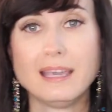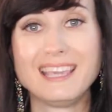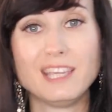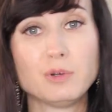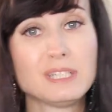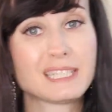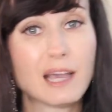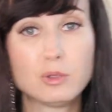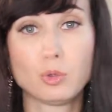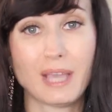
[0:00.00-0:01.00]
Here is
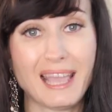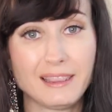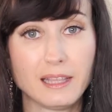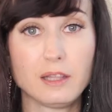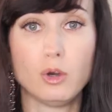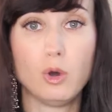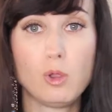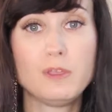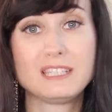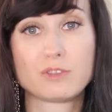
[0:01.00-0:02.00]
how to handle
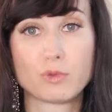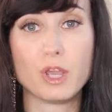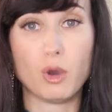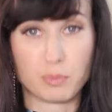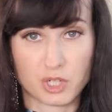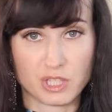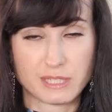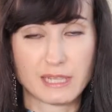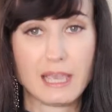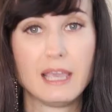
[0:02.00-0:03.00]
all these 3
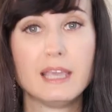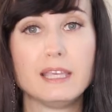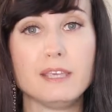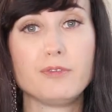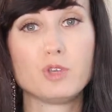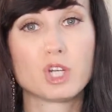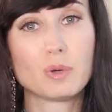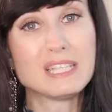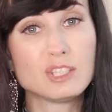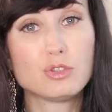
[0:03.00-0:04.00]
options. If you
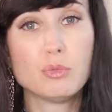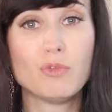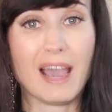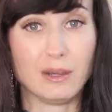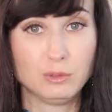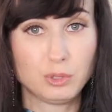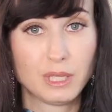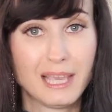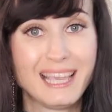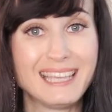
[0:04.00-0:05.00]
are ready to move out,
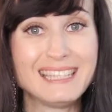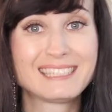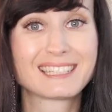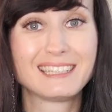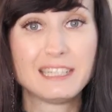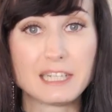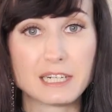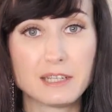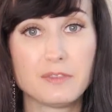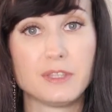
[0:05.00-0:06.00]
it's
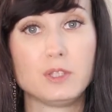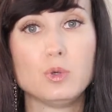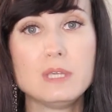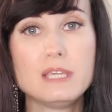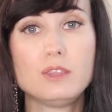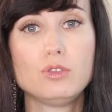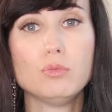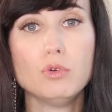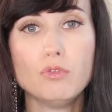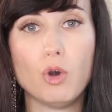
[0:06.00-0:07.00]
clear that you need
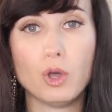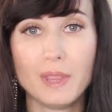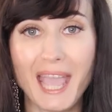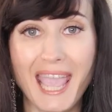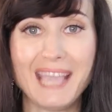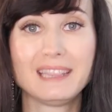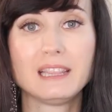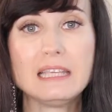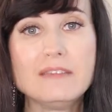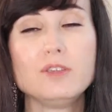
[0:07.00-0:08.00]
to move on and
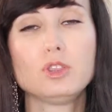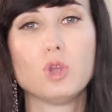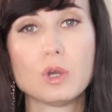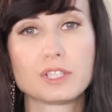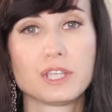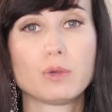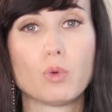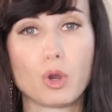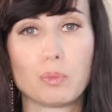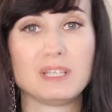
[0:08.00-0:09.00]
leave your toxic
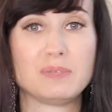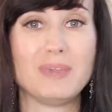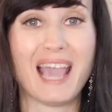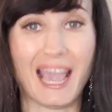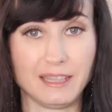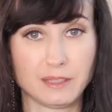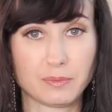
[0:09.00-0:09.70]
workplace behind.